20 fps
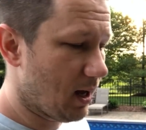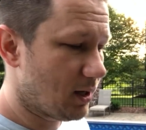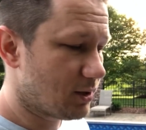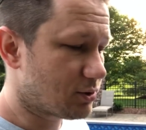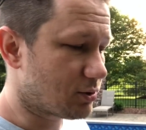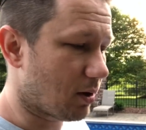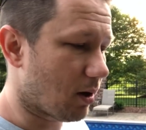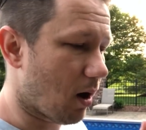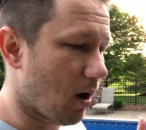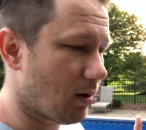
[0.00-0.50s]

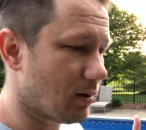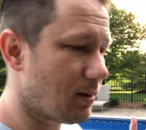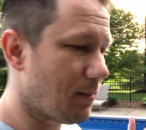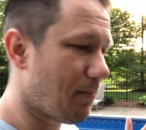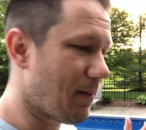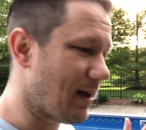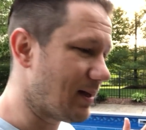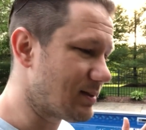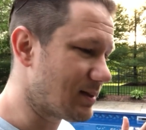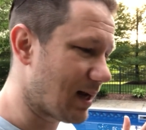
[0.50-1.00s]
So it all
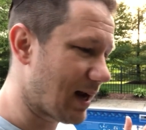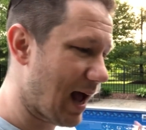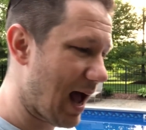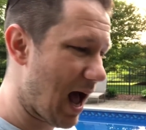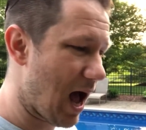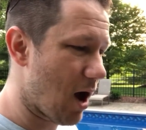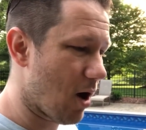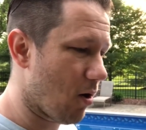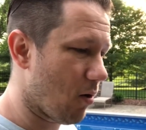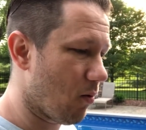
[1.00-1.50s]
depends on
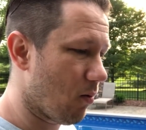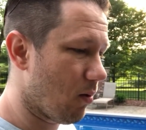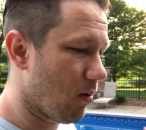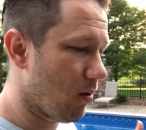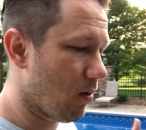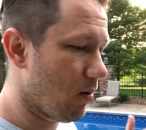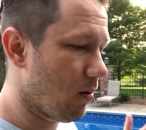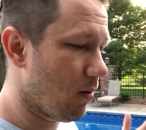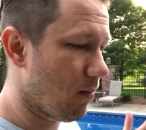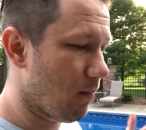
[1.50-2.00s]
how
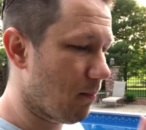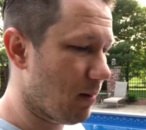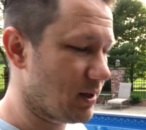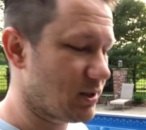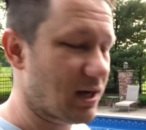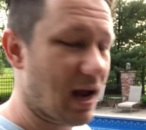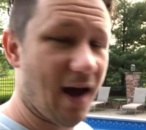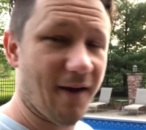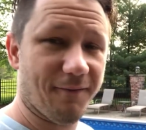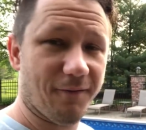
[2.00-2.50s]

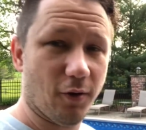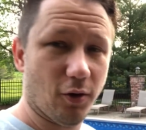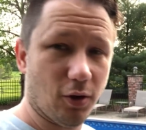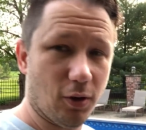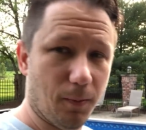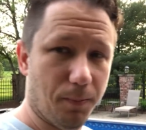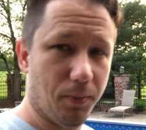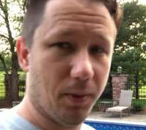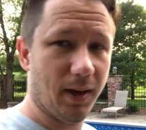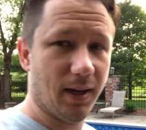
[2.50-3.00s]
much effort
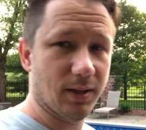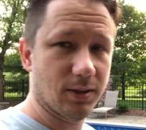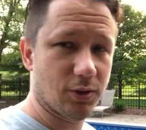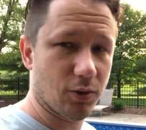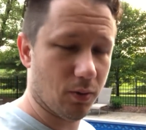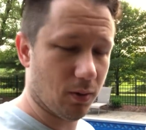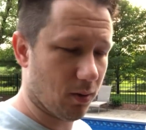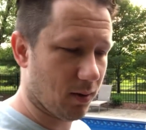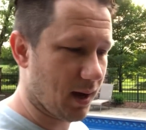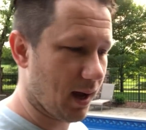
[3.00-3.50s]
you put
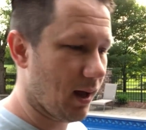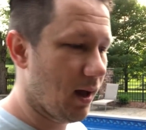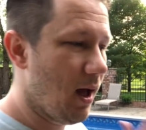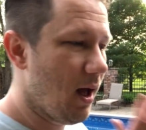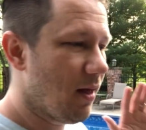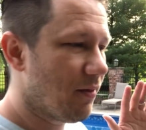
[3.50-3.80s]
into it, okay?